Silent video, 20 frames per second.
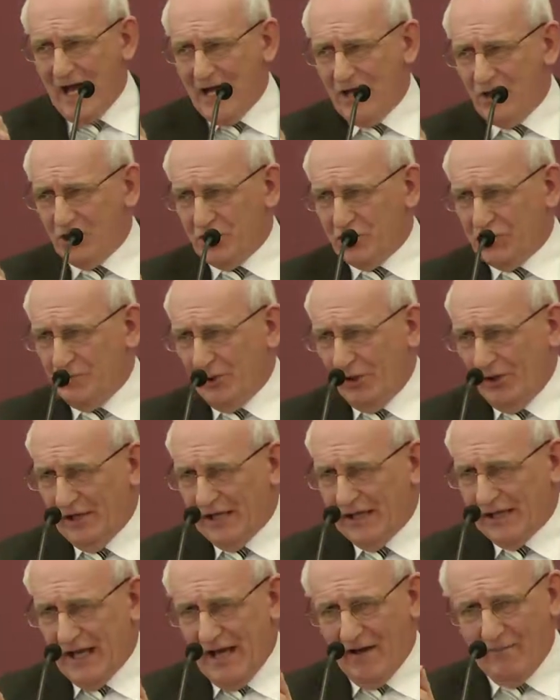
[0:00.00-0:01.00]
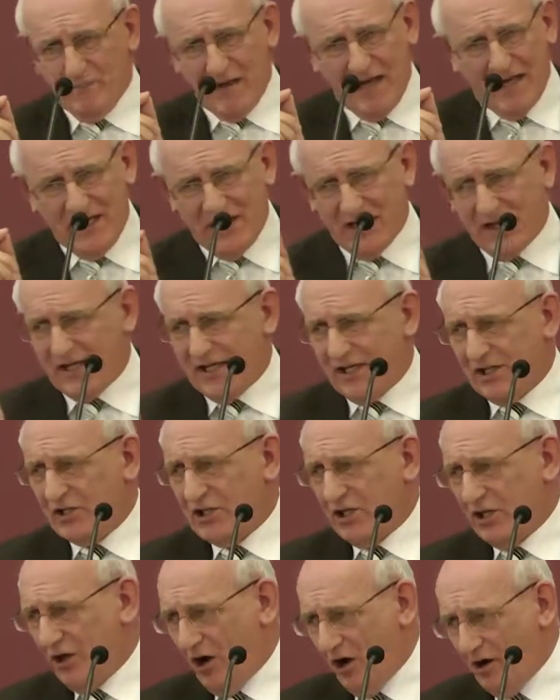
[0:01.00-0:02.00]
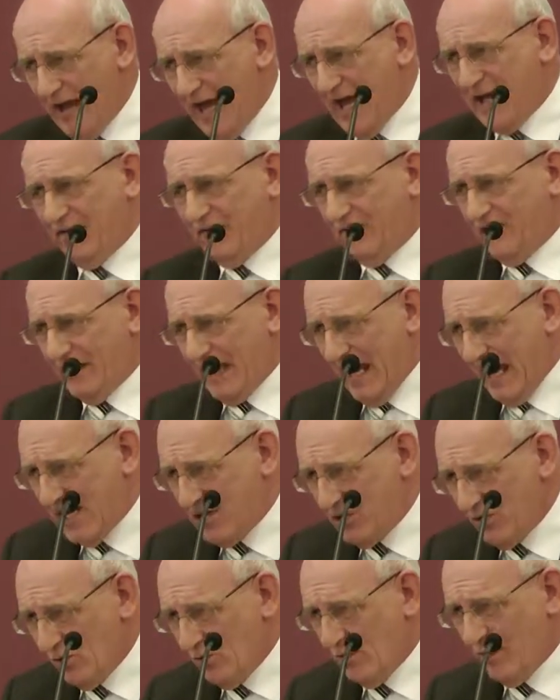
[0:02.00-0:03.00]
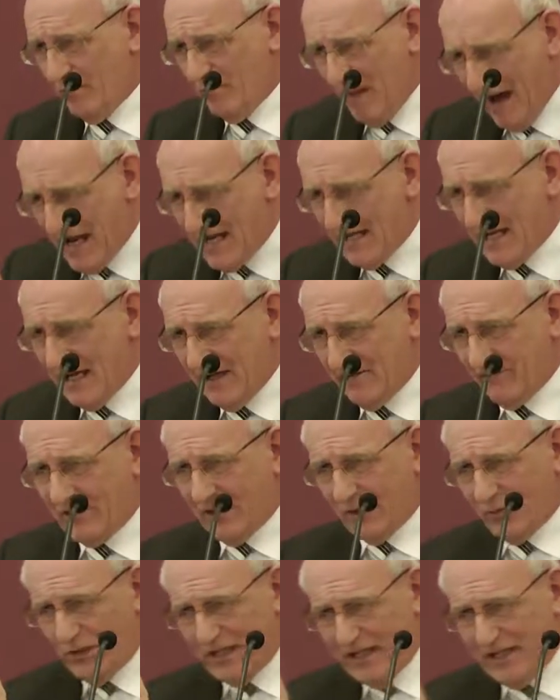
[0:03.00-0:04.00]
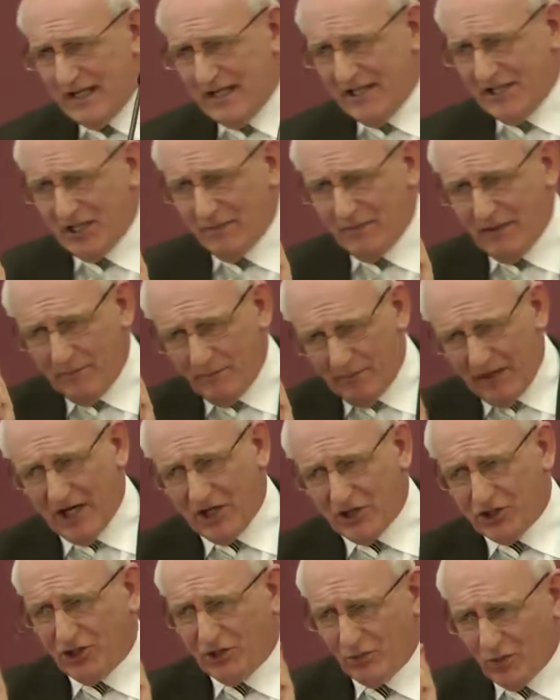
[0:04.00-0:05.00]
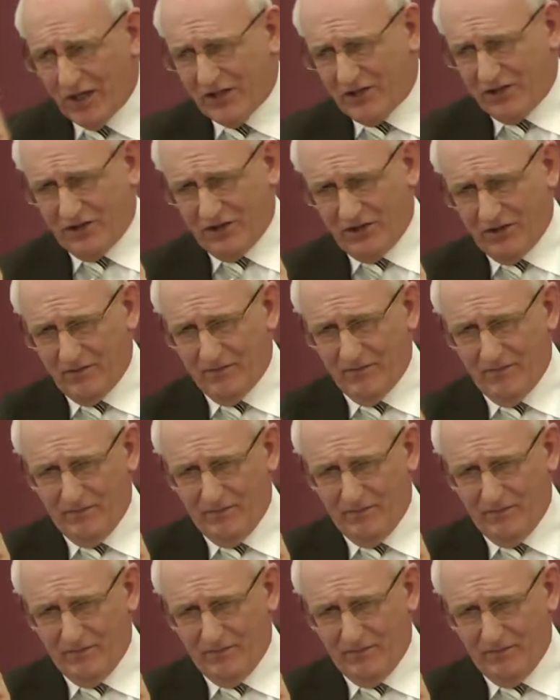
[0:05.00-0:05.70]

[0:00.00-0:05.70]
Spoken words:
I this morning have many things in our life, and I know in my life that we need to be patient with.